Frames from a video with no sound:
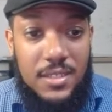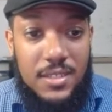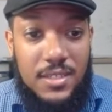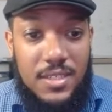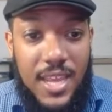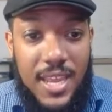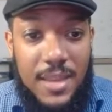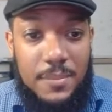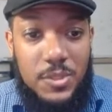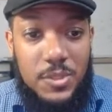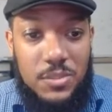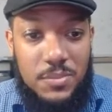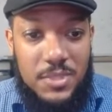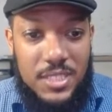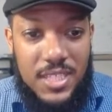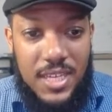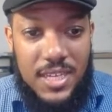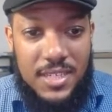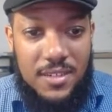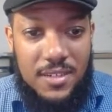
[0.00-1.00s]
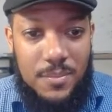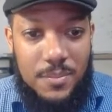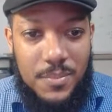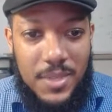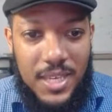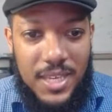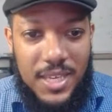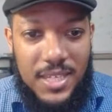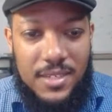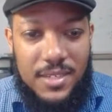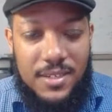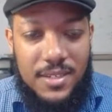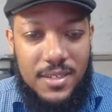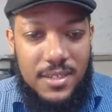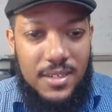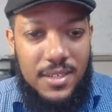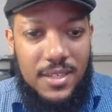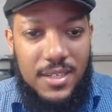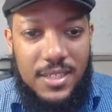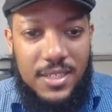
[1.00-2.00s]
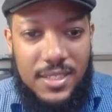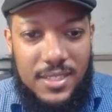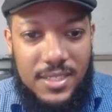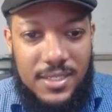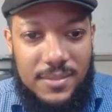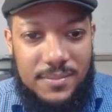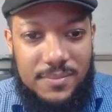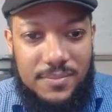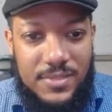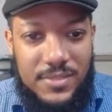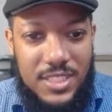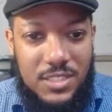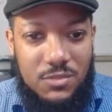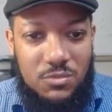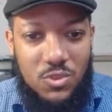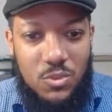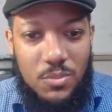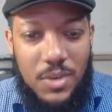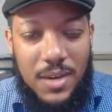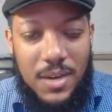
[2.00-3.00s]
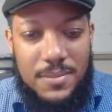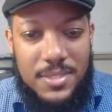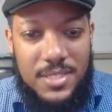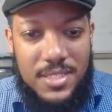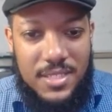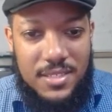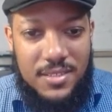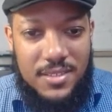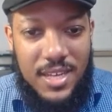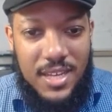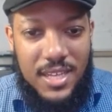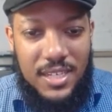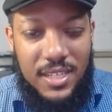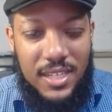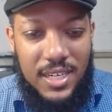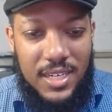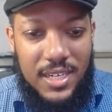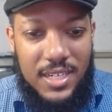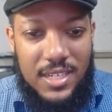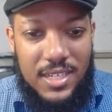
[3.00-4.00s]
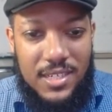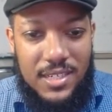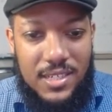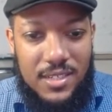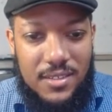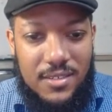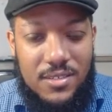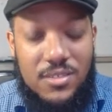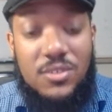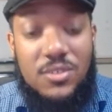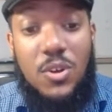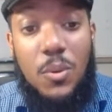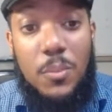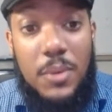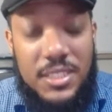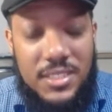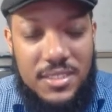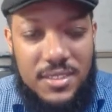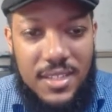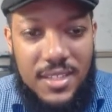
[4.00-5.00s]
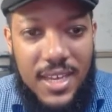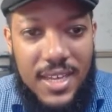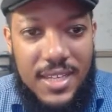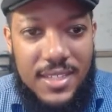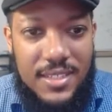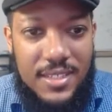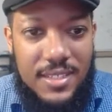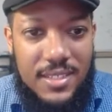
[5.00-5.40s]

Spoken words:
tables beside their bed. This room obviously is not leaning in so much of that,